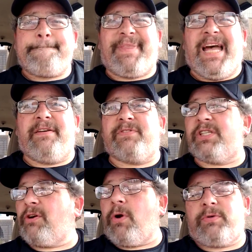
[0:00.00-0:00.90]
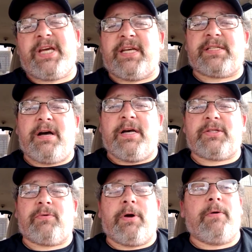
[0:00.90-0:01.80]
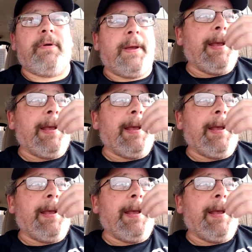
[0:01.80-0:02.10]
I have zero testosterone.